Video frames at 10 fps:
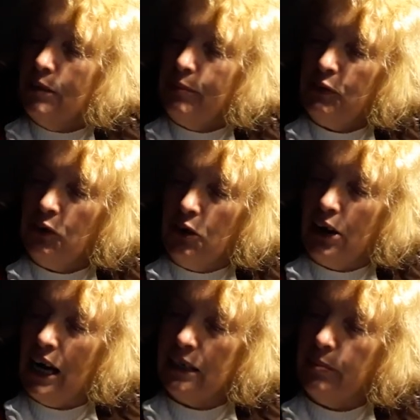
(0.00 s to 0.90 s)
before
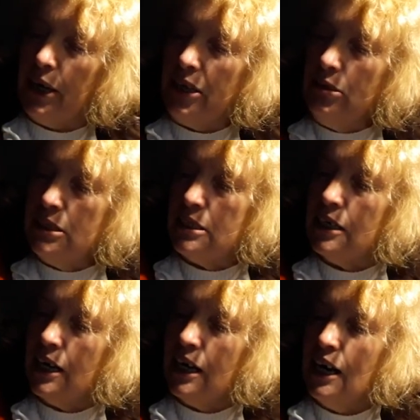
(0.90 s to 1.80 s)
I had a boat,
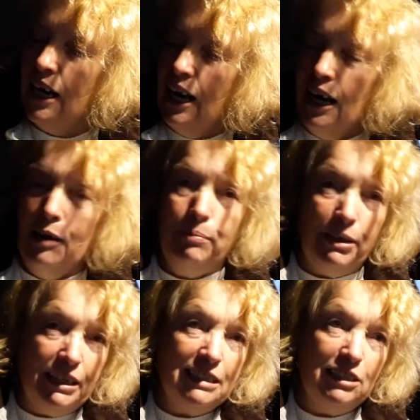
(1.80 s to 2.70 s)

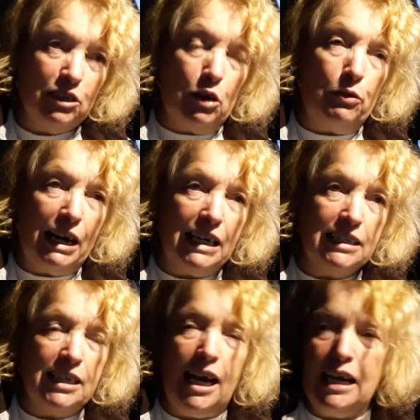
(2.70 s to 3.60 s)
but this is a great
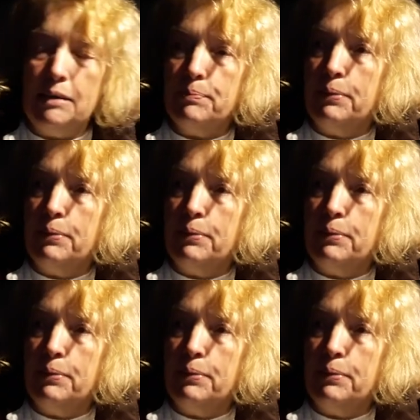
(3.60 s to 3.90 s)
tape,